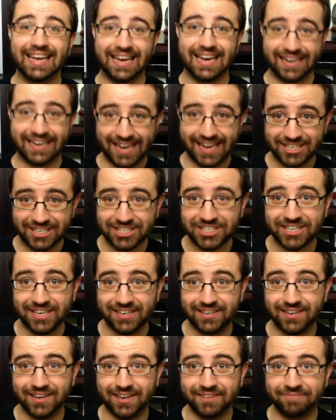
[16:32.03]
and get
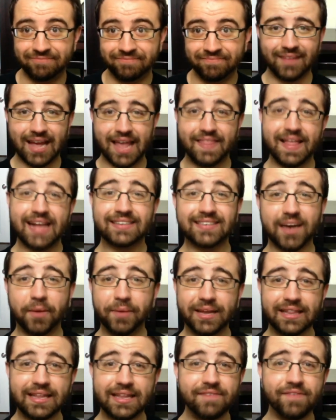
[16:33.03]
shit done. And that's how
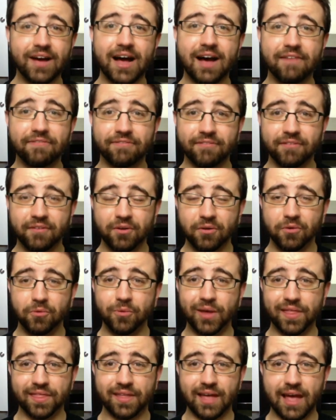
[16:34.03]
we leave off
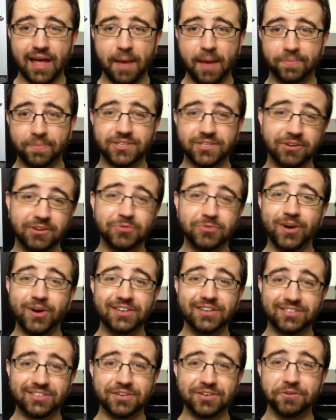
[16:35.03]
with episodes 1
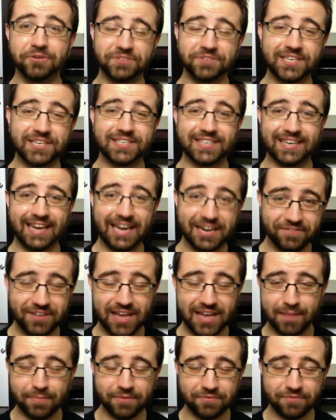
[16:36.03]
and 2 of Season 8 of
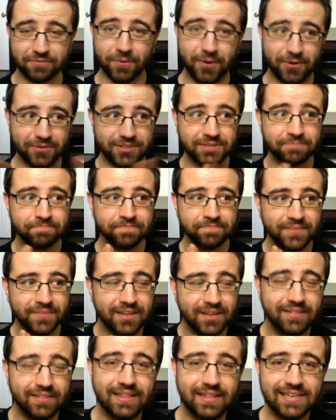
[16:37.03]
Game of Thrones.
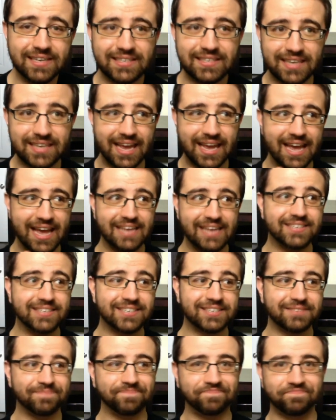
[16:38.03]
This
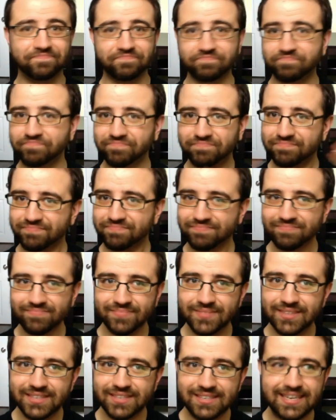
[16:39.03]
is
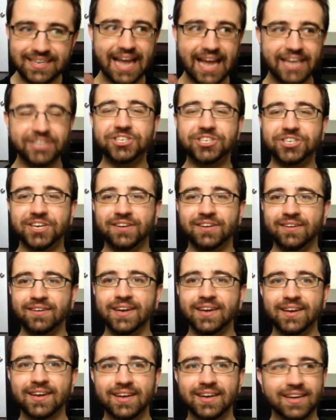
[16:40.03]

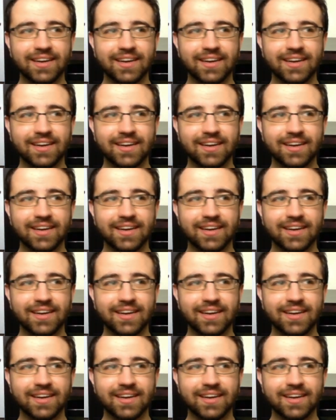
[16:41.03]
tension